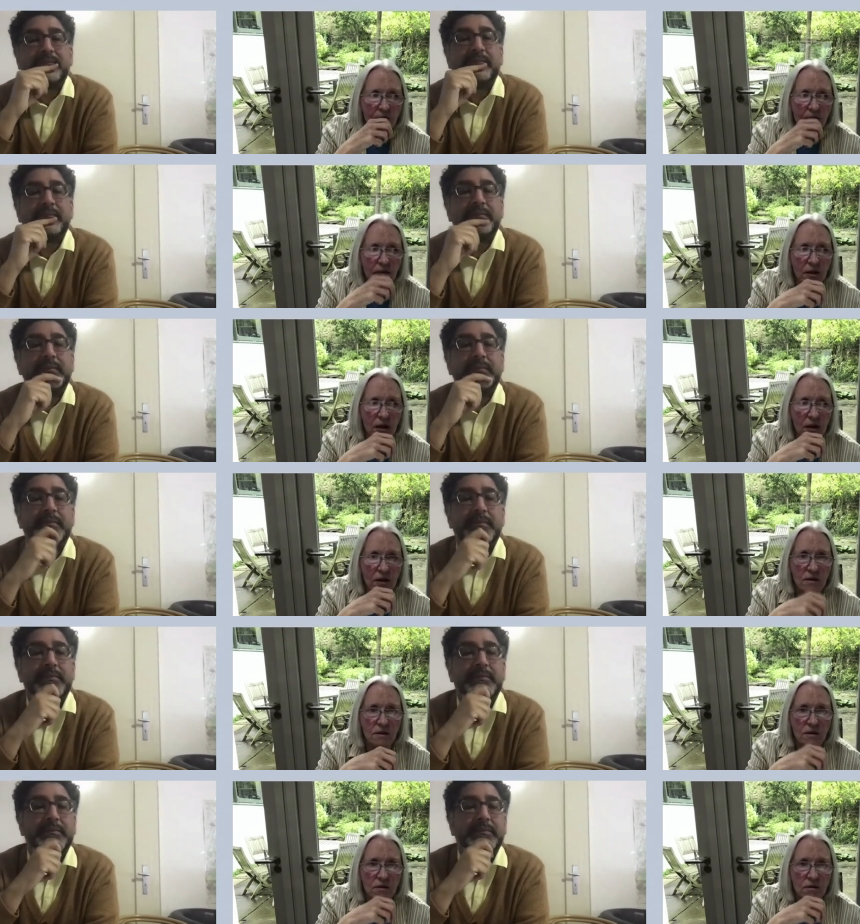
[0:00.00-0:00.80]

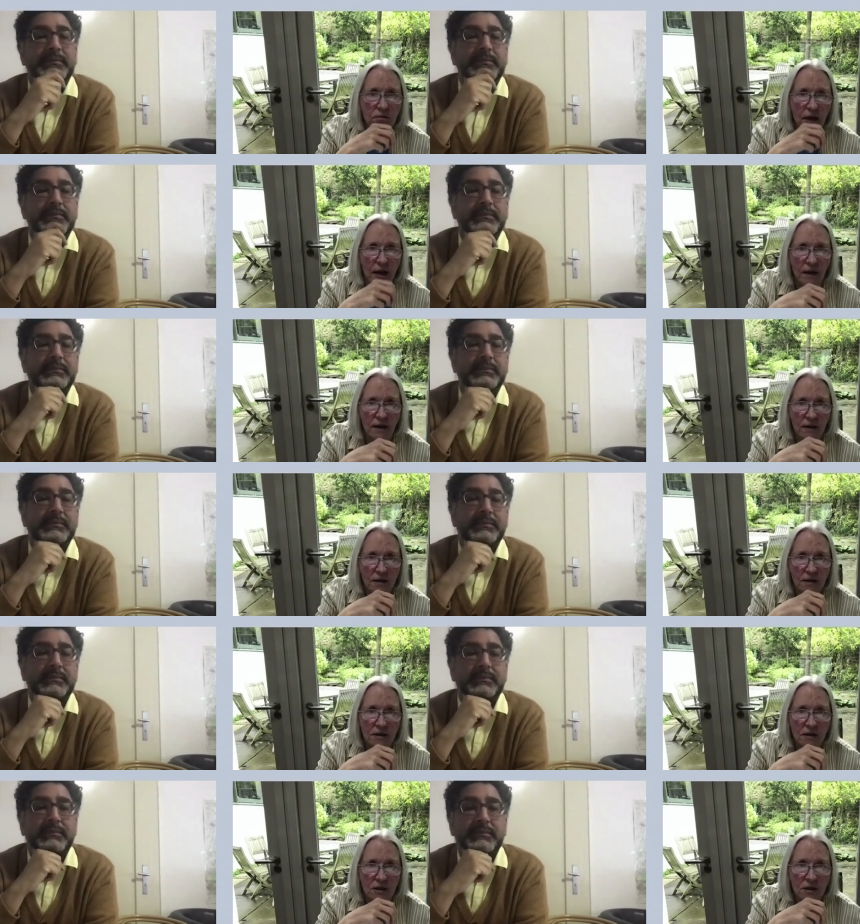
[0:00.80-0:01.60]
Speaker 1: brilliant
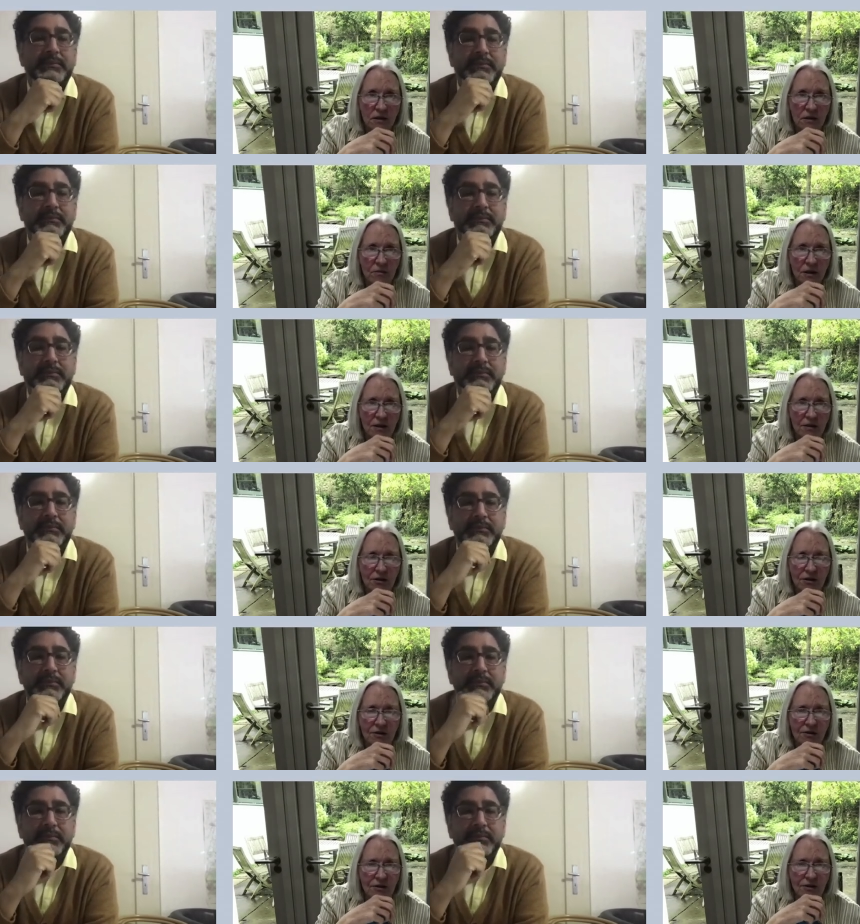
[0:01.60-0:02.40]
minds. I mean, the,
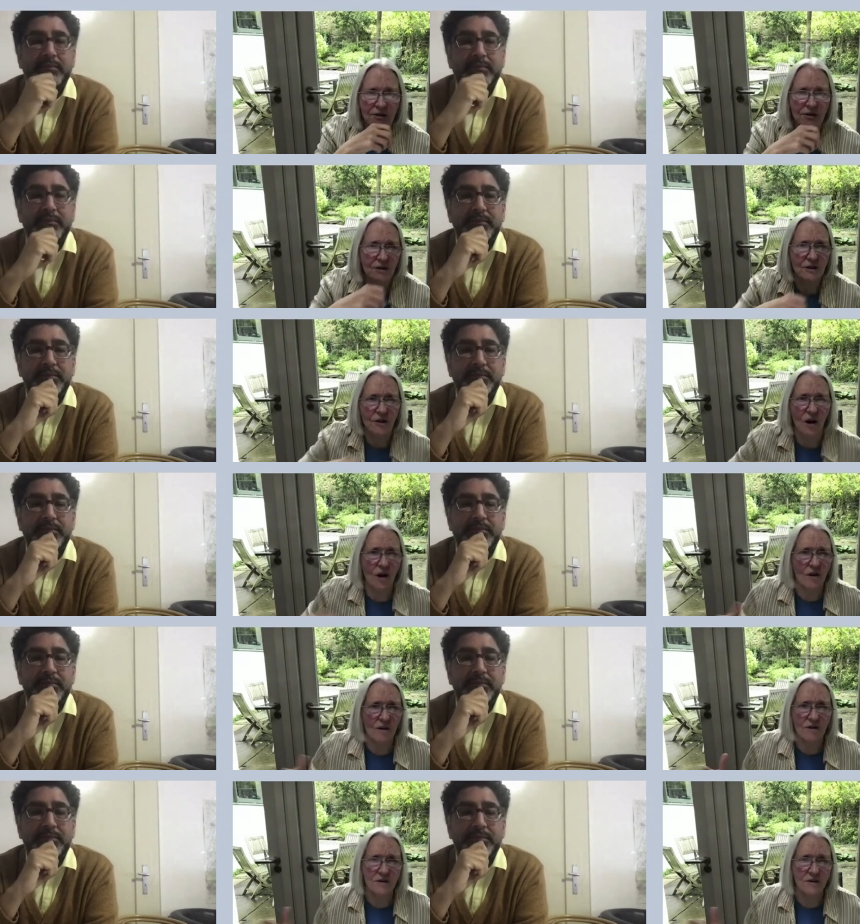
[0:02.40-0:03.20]
the, the
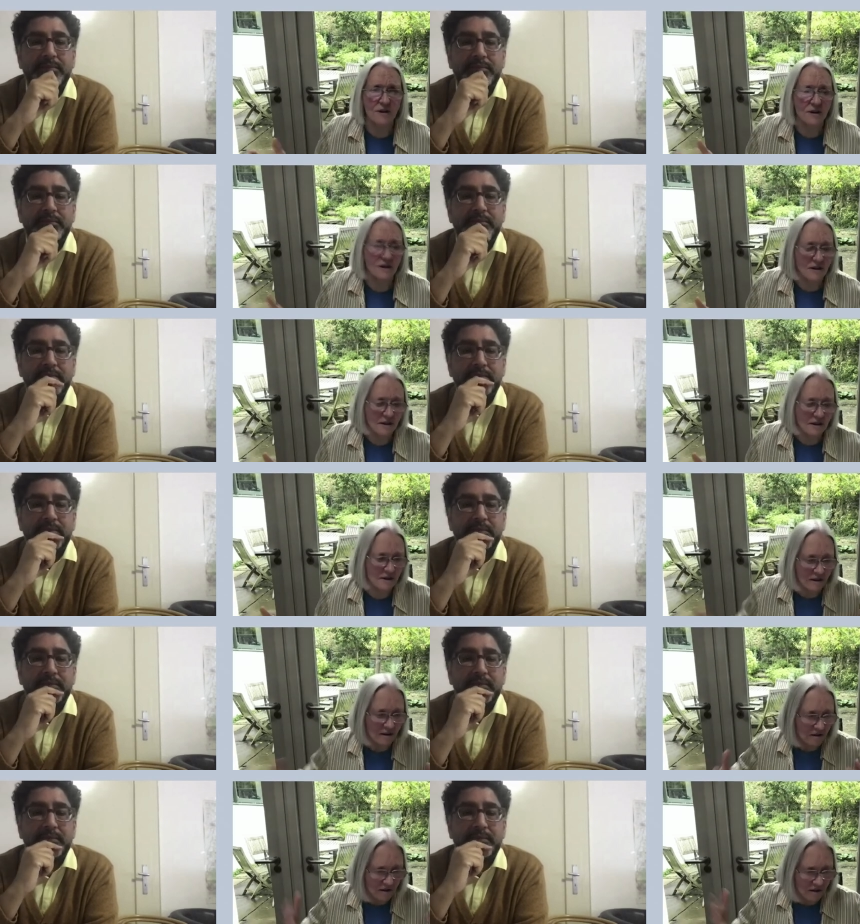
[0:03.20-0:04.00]
scholars in
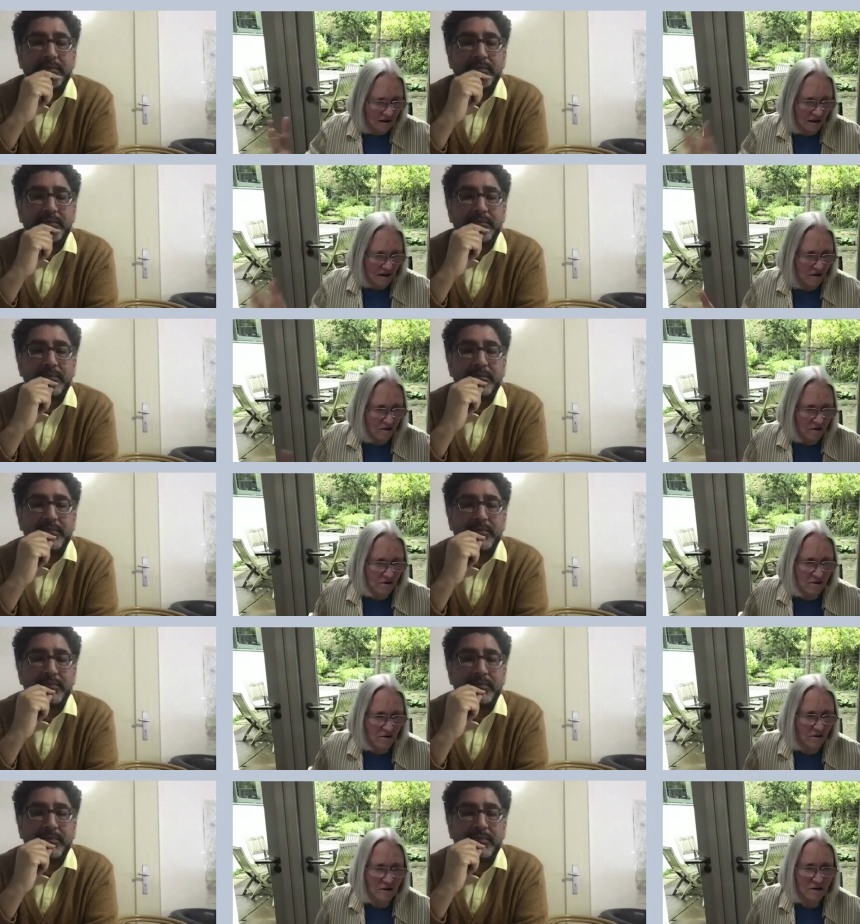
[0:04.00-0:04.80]
India that I got to
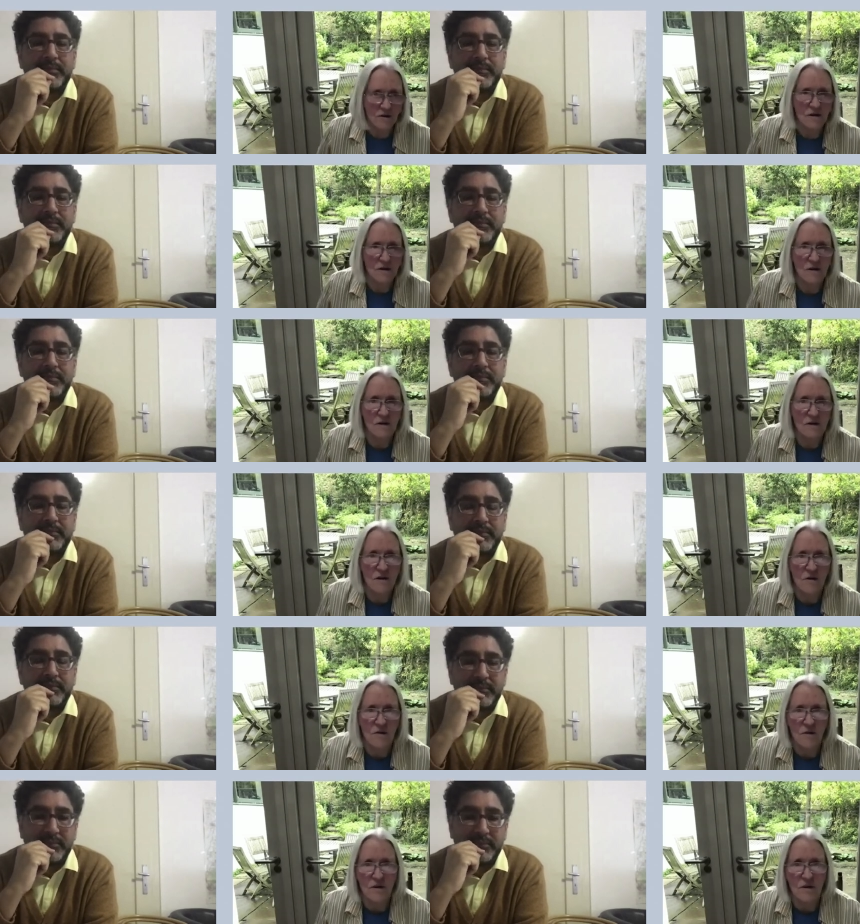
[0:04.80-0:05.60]
know, they're just
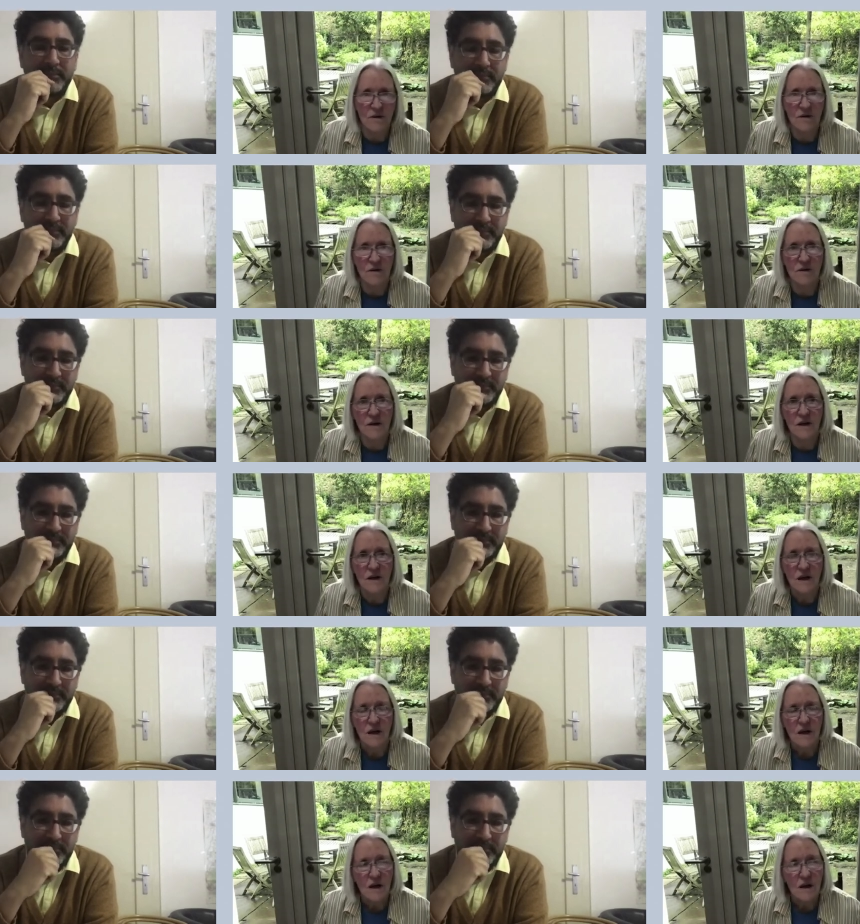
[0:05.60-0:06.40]
extraordinary.
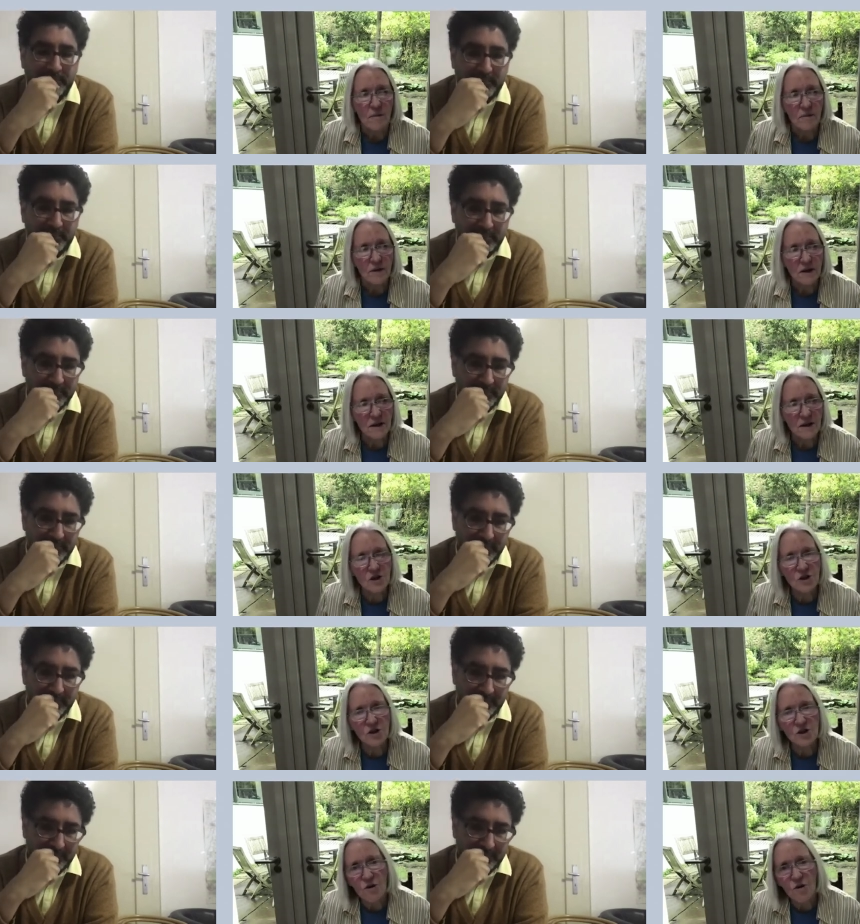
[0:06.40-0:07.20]
But
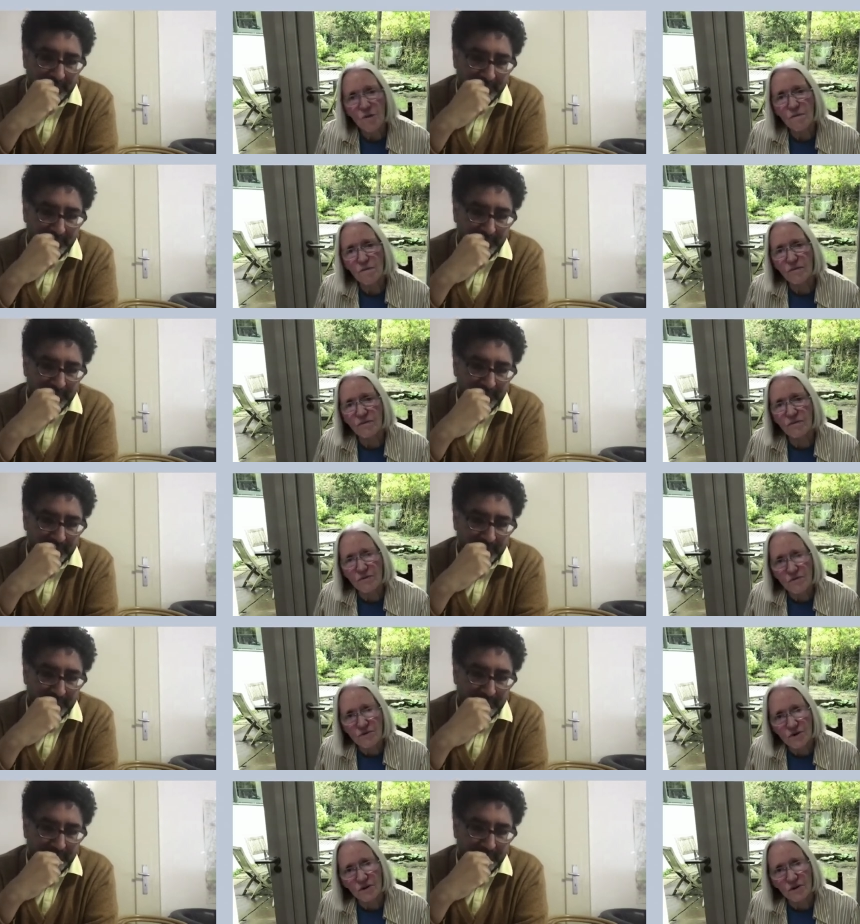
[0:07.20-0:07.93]
it's so brutal.